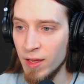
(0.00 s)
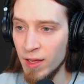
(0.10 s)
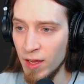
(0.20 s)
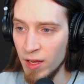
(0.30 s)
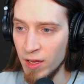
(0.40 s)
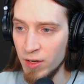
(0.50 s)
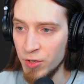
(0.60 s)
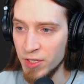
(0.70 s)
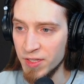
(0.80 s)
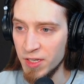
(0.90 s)
And you
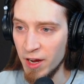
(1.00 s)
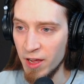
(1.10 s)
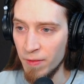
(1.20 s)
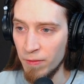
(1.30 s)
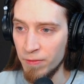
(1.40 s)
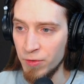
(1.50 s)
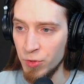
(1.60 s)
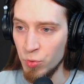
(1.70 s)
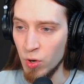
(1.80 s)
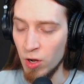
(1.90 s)
can see I have a
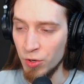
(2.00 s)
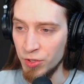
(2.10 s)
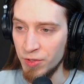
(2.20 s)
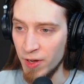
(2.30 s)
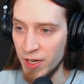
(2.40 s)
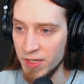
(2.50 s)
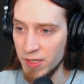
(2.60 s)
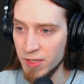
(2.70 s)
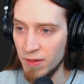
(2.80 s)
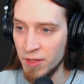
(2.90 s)
few audio
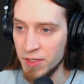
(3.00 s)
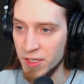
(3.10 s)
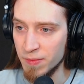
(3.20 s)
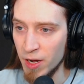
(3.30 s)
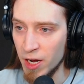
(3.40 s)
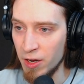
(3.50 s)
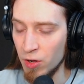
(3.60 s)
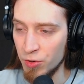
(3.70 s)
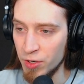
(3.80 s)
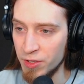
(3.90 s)
devices. This is my
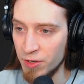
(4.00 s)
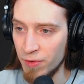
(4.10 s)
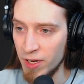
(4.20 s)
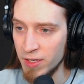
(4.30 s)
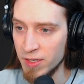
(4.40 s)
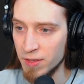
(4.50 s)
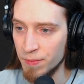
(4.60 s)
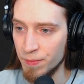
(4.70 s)
audio interface.